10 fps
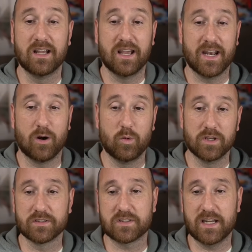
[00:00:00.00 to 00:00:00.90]
And I
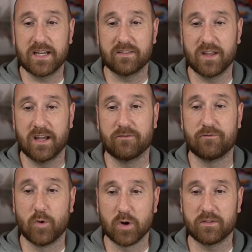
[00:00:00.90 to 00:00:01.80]
will say that
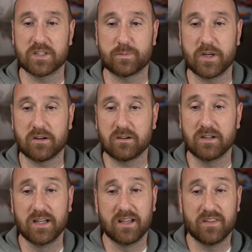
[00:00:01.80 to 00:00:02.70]
for this speaker,
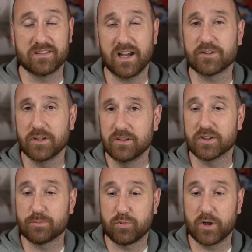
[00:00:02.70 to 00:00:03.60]
this actually
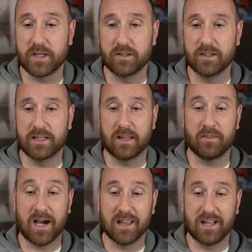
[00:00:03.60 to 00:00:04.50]
looks pretty good. I,
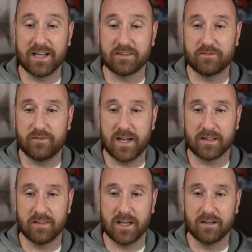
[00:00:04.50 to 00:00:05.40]
I like the fact
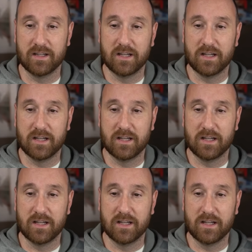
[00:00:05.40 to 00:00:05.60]
that